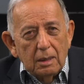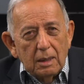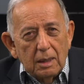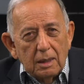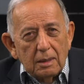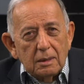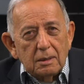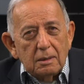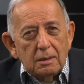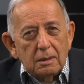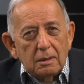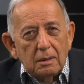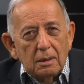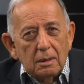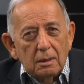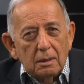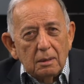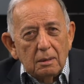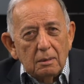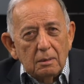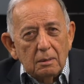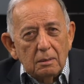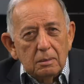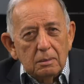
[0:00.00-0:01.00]
yes,
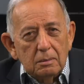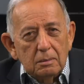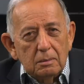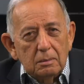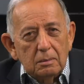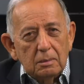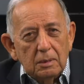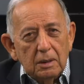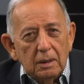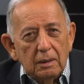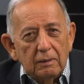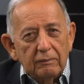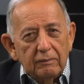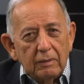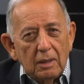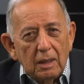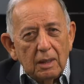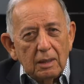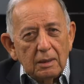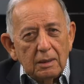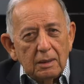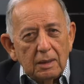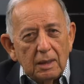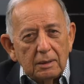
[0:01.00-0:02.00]
uh, we have
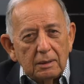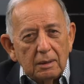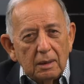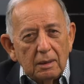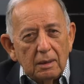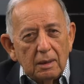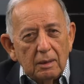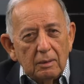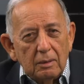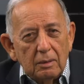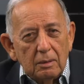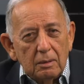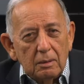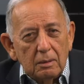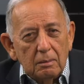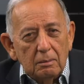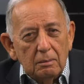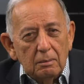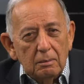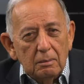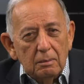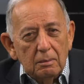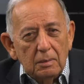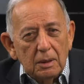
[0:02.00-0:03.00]
contacted other
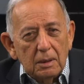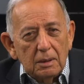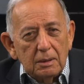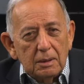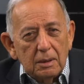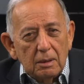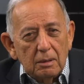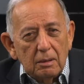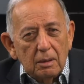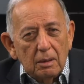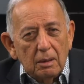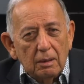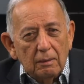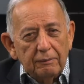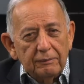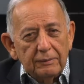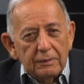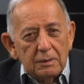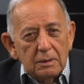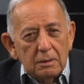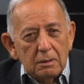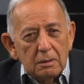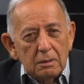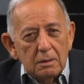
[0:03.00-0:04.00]
military
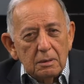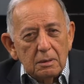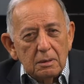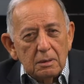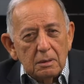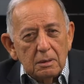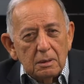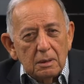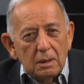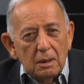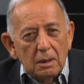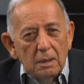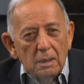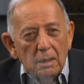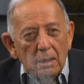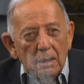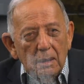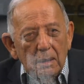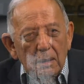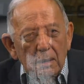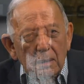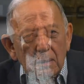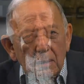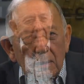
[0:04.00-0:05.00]
officers
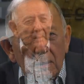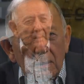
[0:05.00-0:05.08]
uh,